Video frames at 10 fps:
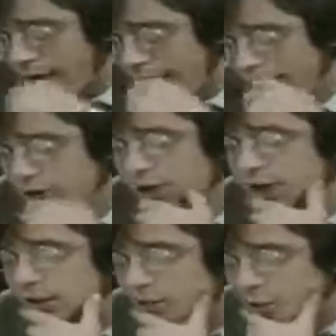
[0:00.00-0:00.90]

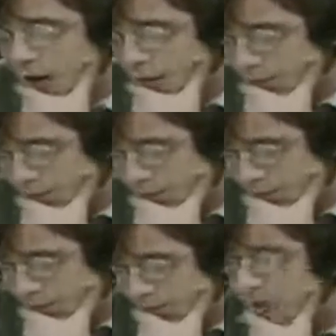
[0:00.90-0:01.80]
Newsletter from head office.
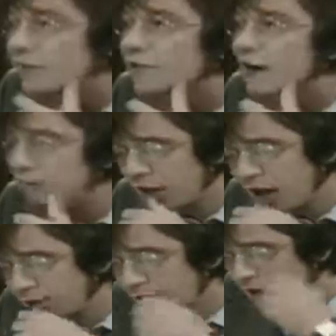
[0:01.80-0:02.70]
They still haven't been
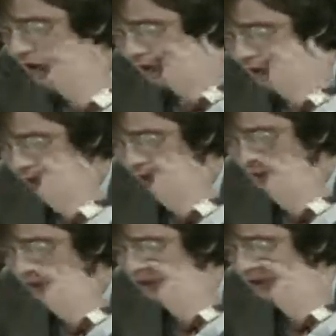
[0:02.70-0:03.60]
able to sell that 12
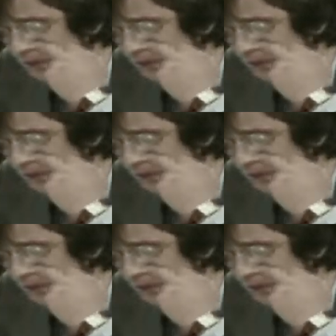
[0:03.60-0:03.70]
months in